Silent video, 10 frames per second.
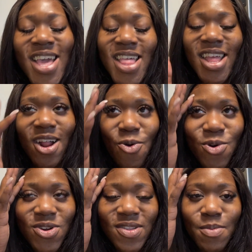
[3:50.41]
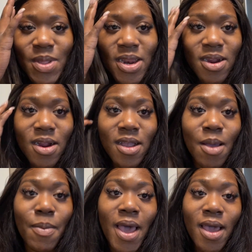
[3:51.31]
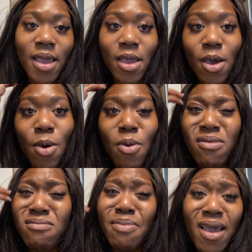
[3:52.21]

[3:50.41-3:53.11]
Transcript: And then I'll order some dinner and come back and go